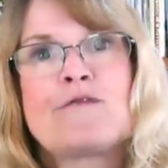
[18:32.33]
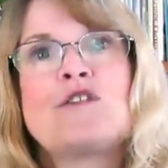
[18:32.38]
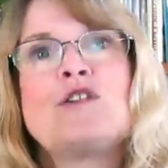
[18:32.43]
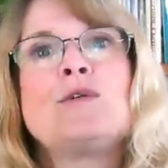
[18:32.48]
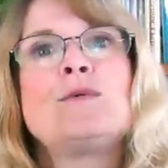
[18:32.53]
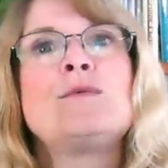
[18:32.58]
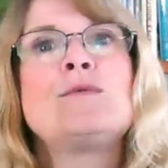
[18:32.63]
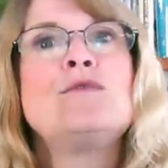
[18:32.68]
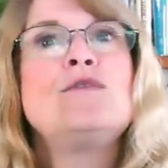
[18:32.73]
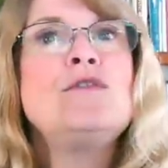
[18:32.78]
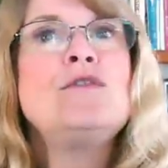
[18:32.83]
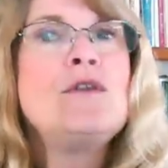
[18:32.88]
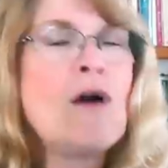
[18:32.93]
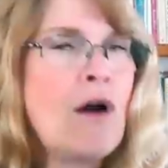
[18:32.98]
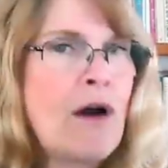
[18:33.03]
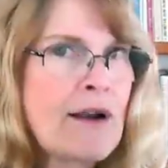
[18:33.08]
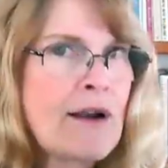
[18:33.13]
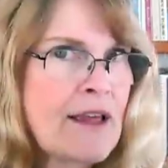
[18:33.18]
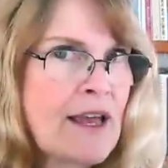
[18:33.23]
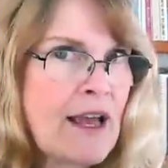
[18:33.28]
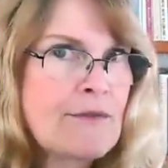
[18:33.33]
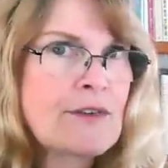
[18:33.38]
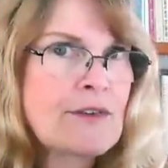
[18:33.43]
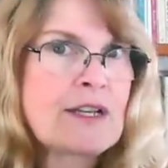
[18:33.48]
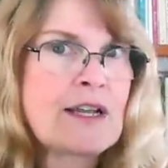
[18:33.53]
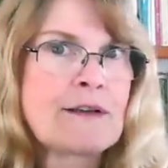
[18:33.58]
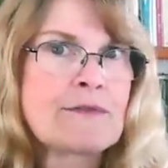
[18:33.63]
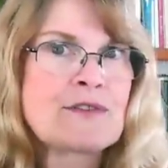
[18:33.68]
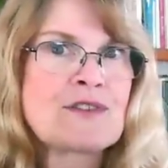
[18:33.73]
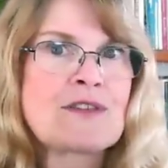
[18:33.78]
Do you not have
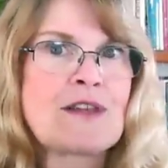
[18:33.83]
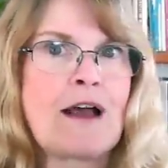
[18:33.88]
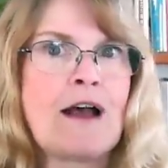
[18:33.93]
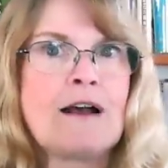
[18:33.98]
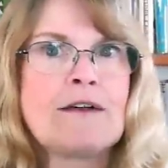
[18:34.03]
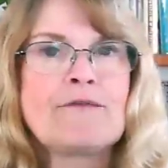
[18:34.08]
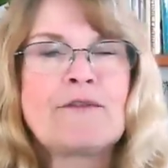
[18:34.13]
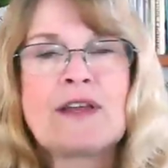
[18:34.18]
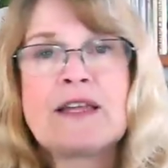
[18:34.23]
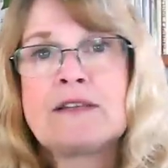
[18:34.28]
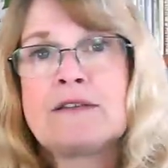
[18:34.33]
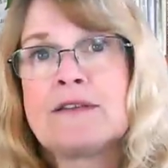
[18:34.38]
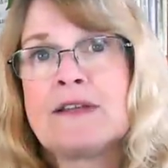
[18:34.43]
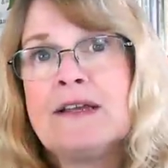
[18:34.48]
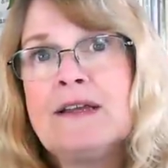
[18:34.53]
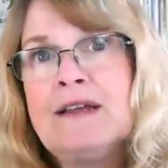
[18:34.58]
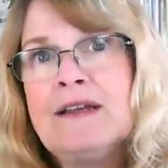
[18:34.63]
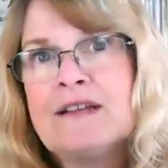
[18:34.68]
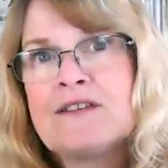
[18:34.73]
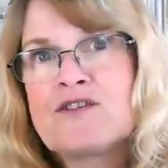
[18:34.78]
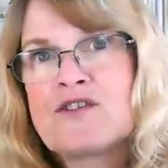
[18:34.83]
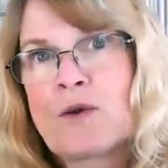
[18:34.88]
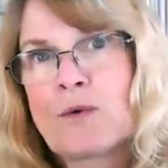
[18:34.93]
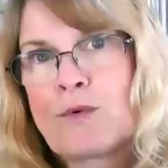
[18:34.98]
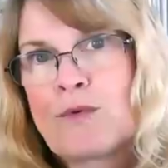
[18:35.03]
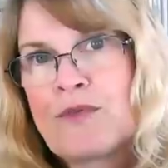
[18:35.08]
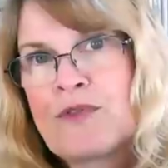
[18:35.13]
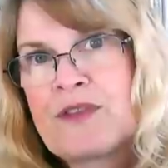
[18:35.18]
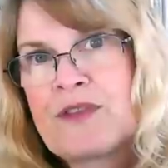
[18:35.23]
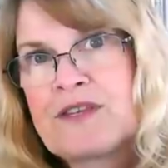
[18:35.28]
enough stuff? And
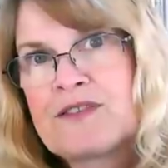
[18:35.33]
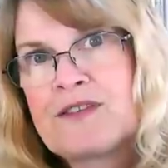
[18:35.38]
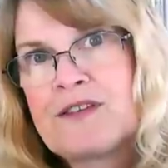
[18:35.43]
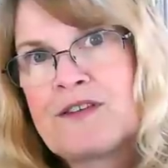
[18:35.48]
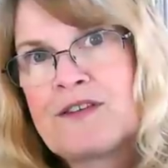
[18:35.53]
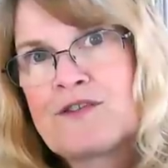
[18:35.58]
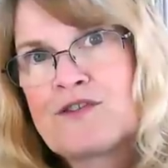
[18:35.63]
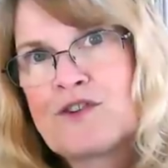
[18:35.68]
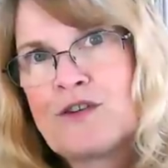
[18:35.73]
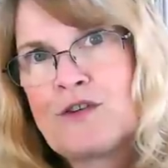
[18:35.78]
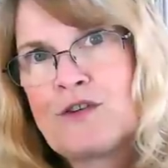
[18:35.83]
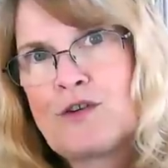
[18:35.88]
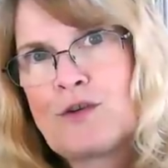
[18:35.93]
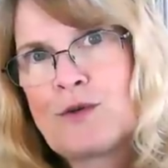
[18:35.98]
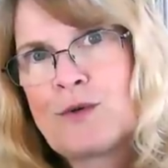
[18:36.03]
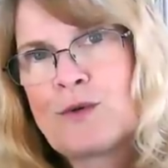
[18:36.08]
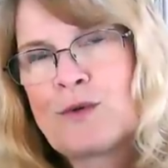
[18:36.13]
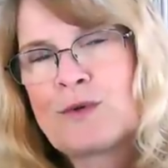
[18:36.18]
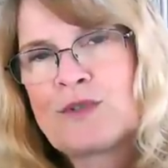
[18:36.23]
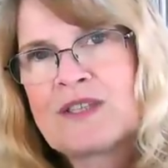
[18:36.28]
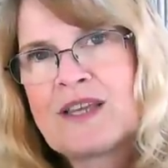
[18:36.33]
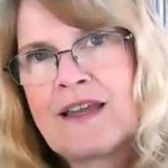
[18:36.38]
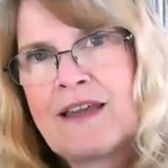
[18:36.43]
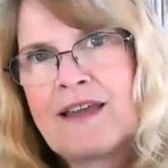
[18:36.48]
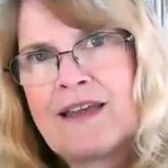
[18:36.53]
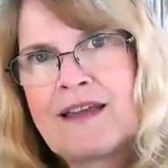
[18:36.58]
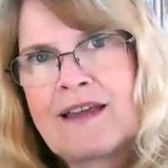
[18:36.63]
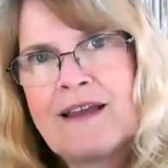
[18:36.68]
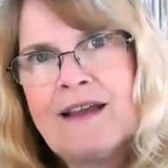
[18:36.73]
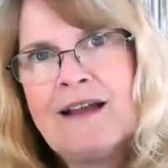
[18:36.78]
so this is you
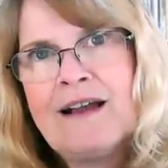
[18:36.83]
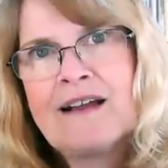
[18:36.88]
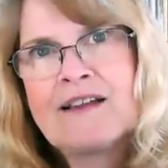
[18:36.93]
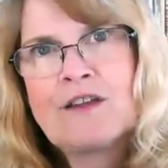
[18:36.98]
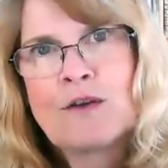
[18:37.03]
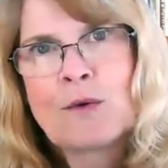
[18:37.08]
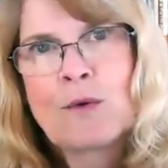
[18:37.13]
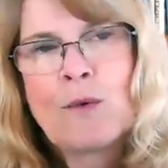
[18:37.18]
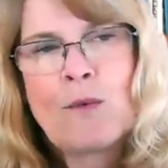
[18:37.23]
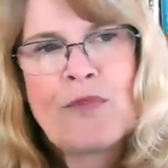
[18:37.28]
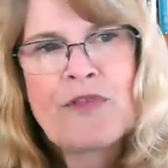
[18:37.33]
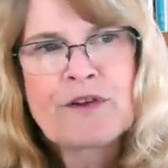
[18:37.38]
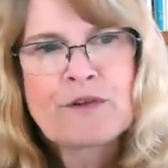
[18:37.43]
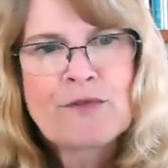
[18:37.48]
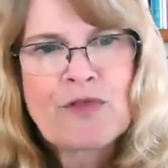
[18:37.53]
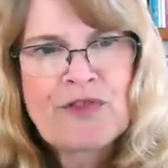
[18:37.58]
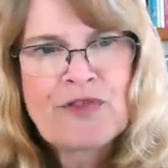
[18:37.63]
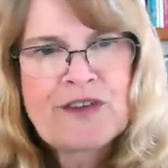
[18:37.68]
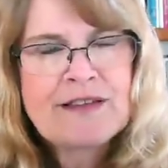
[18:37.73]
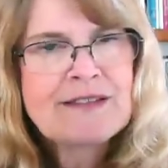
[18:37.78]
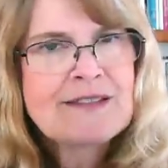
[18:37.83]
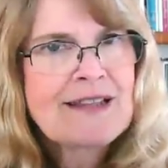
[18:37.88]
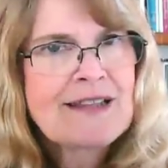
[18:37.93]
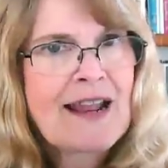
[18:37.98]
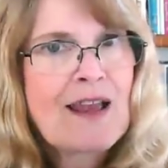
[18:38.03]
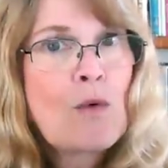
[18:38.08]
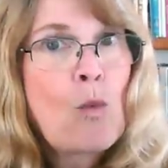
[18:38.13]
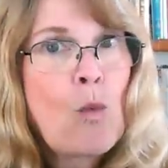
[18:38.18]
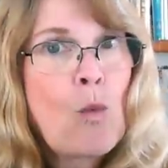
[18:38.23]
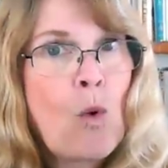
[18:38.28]
saying, you know, there are things that
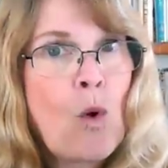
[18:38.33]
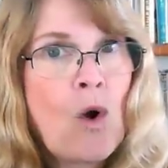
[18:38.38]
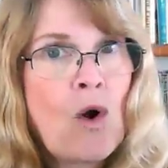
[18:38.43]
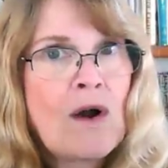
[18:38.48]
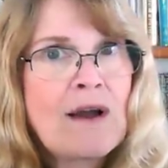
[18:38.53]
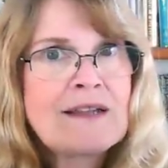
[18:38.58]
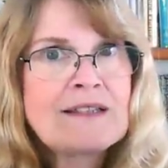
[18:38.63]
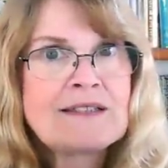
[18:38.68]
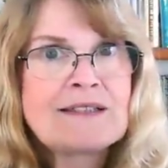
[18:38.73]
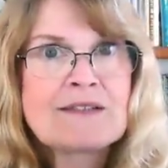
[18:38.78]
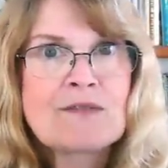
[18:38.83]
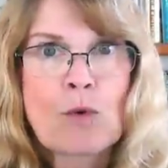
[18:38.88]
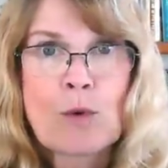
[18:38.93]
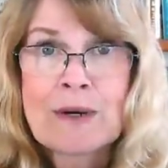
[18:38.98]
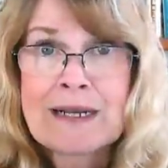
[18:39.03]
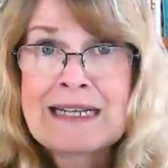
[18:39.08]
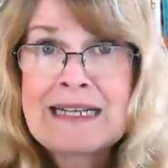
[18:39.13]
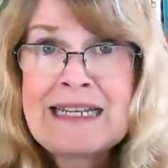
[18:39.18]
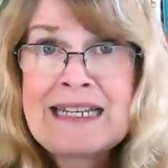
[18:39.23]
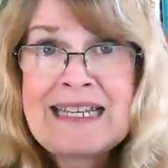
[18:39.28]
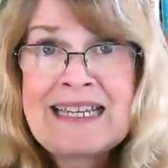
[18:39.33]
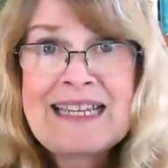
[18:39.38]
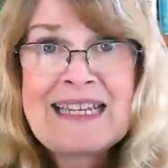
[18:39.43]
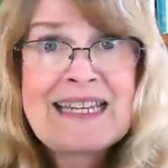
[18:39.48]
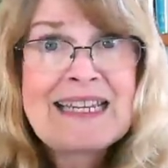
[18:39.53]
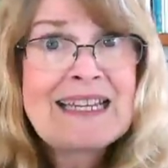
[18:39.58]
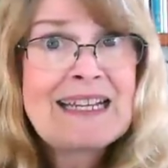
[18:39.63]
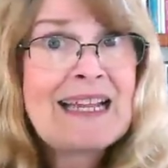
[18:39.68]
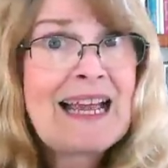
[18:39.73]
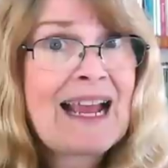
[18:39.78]
I want or
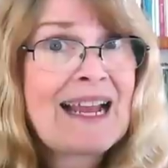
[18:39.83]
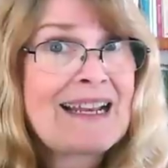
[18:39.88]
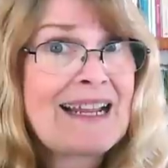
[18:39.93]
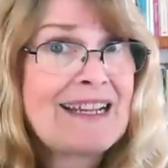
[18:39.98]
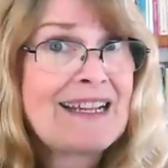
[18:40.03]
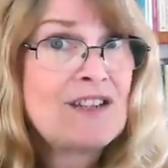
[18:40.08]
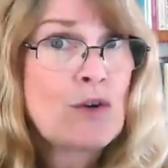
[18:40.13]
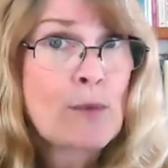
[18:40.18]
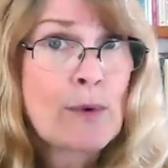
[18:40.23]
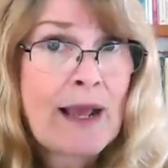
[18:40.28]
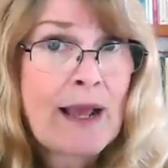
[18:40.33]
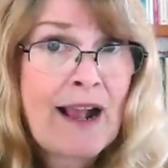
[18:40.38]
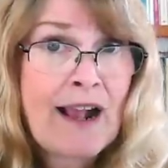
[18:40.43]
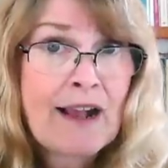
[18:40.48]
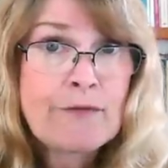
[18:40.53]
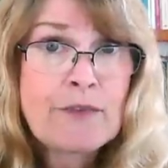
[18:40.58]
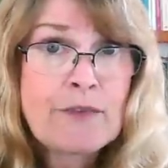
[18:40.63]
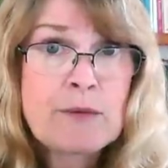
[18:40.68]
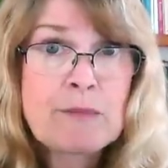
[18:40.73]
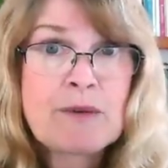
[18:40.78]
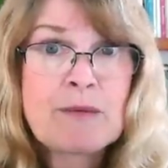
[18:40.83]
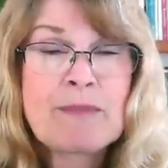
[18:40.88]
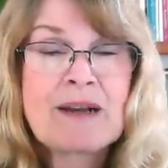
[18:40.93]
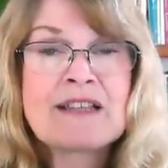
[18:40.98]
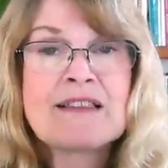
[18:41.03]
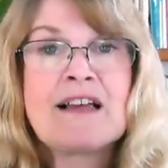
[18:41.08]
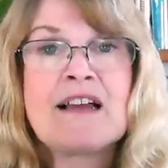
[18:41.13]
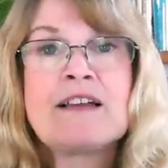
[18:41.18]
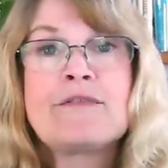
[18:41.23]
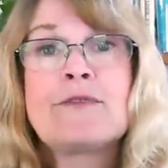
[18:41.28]
need and I don't have them in my
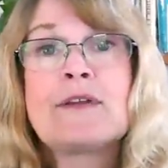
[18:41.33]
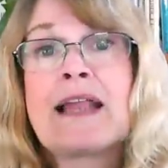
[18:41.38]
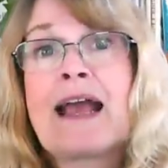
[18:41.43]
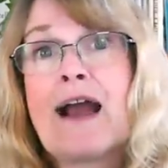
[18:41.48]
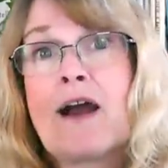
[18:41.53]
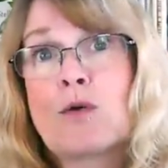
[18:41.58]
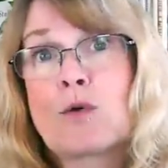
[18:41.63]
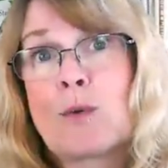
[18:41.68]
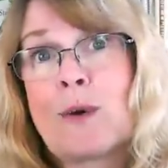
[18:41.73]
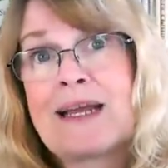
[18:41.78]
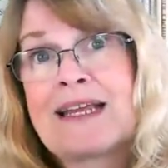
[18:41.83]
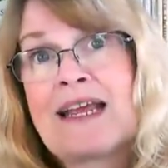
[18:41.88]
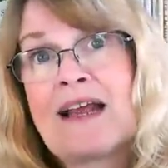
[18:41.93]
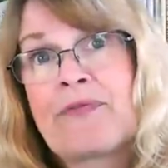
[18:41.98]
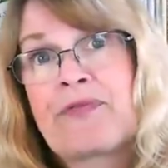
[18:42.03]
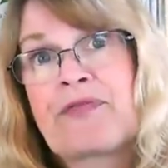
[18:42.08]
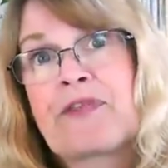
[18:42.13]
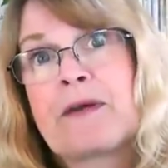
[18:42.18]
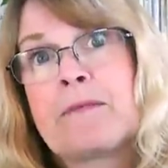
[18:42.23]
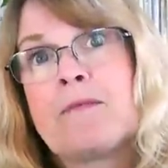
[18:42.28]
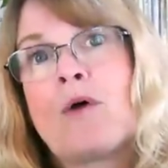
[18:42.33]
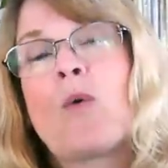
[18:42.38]
life, and how do I get them?